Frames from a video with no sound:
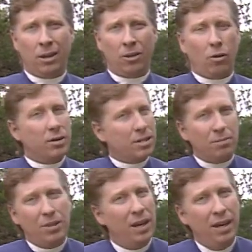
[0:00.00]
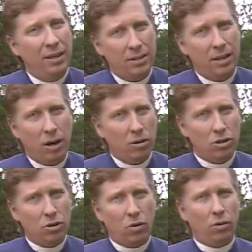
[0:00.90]
There are some things that our
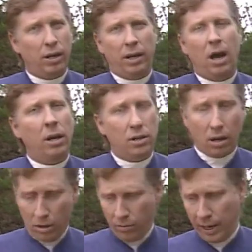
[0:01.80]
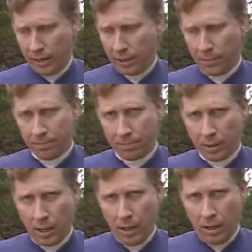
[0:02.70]
soul cannot tolerate.
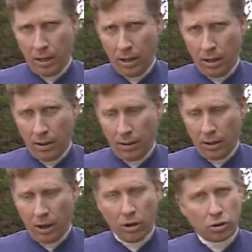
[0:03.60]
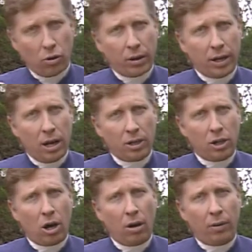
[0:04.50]
Our soul cannot
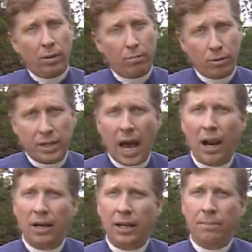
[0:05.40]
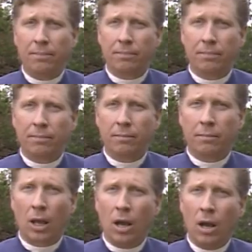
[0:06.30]
tolerate brutality.
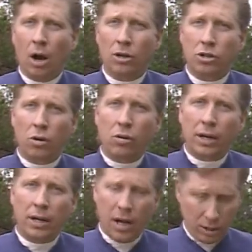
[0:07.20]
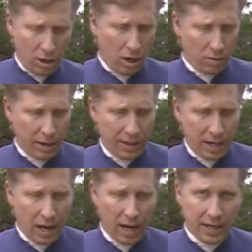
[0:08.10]
Our soul cannot tolerate
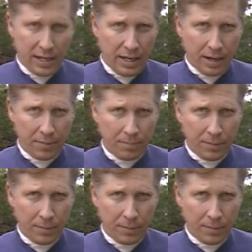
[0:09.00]
the idea